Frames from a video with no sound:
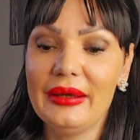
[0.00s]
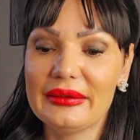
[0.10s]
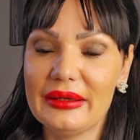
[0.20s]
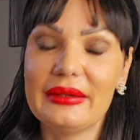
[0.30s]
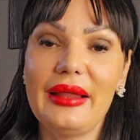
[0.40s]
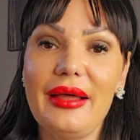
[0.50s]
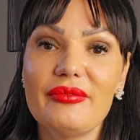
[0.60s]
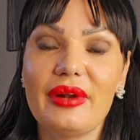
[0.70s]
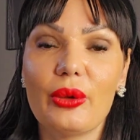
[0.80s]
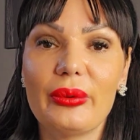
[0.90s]
The
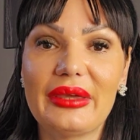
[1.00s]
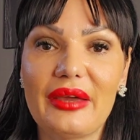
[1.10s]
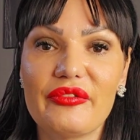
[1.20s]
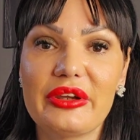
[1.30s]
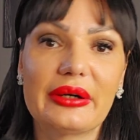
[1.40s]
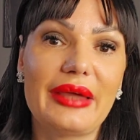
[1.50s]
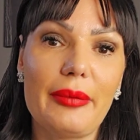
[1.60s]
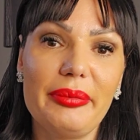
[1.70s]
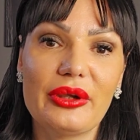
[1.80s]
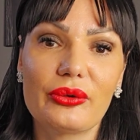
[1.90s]
Devil, we have here
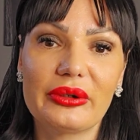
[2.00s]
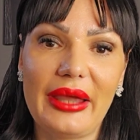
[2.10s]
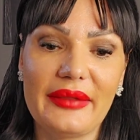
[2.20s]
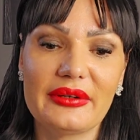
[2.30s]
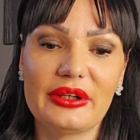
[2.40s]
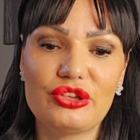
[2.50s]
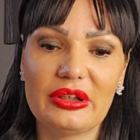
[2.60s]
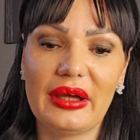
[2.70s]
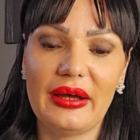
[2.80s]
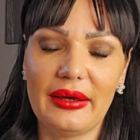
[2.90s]
Capricorn
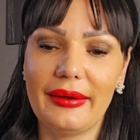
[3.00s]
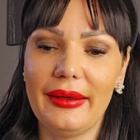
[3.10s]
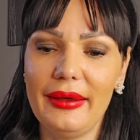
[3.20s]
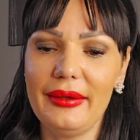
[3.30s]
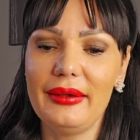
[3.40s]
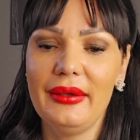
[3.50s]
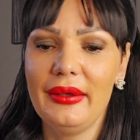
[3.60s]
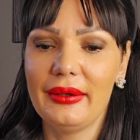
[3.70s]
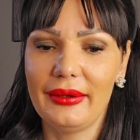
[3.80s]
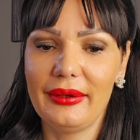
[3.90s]
energy,
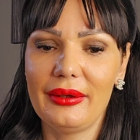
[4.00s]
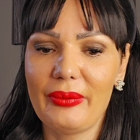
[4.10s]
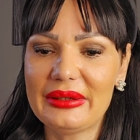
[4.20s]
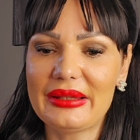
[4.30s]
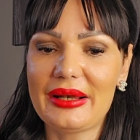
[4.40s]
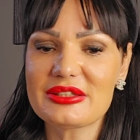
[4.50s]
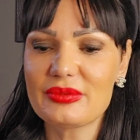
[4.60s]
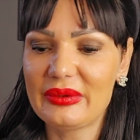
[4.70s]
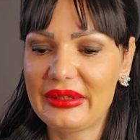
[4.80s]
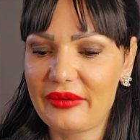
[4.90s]
what else
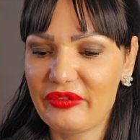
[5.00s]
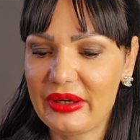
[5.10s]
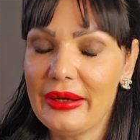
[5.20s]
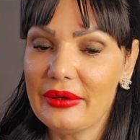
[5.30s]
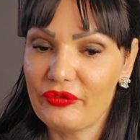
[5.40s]
we have here?